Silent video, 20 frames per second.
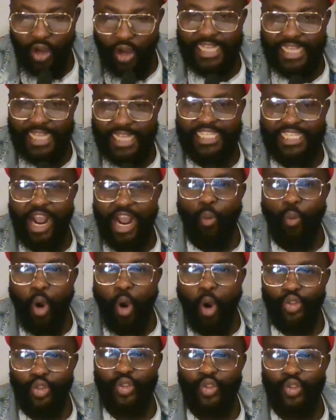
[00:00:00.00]
Nigeria
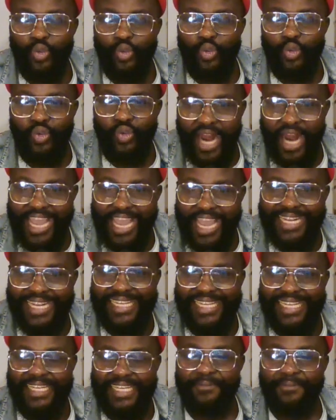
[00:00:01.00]
want to try
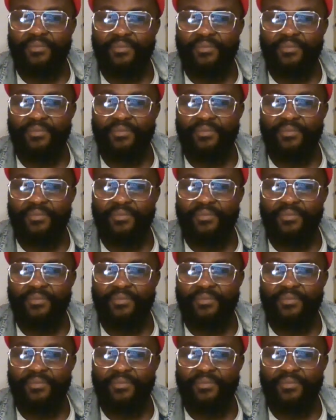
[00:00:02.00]
the